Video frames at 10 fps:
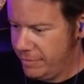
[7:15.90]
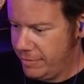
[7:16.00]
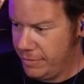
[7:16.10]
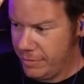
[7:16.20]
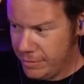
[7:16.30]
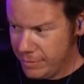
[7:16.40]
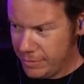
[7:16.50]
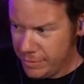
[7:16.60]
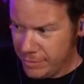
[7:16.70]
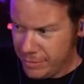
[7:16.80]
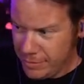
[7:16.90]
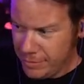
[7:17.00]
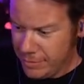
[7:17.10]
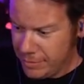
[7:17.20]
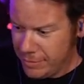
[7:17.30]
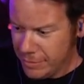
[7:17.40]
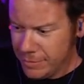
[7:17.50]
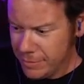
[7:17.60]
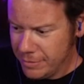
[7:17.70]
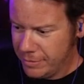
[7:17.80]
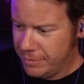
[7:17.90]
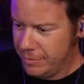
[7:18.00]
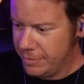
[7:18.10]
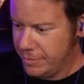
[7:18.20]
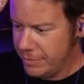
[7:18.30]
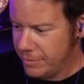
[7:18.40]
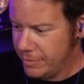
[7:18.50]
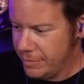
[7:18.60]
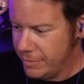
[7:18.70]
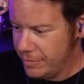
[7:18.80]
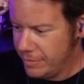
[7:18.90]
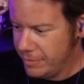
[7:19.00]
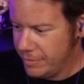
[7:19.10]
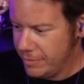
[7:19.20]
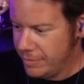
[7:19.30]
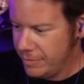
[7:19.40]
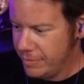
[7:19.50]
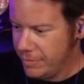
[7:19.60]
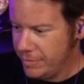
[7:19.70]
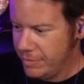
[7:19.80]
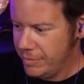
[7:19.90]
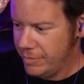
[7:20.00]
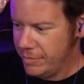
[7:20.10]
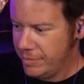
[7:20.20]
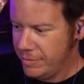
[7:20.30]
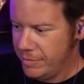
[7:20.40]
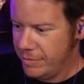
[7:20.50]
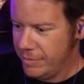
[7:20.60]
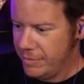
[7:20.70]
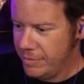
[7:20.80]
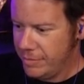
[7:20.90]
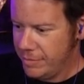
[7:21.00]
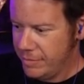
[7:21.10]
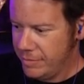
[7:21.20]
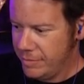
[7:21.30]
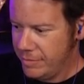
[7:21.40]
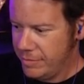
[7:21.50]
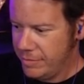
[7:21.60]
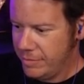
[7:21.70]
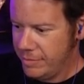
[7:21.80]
(silent)